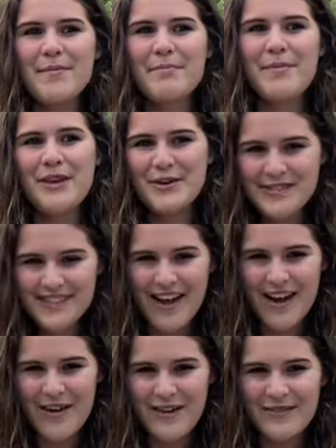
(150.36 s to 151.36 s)
Be
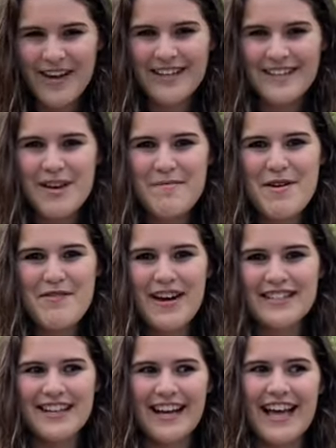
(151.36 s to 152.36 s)
yourself and don't be
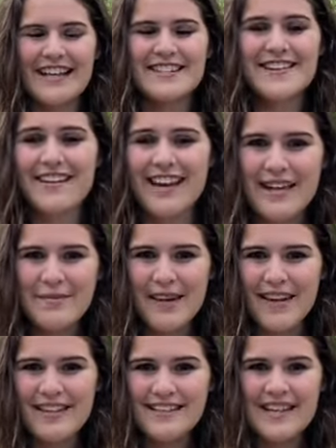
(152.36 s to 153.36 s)
afraid to like get stuck in
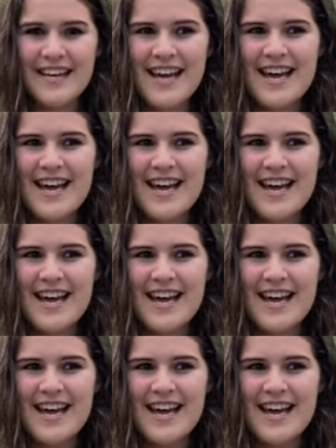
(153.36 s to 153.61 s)
because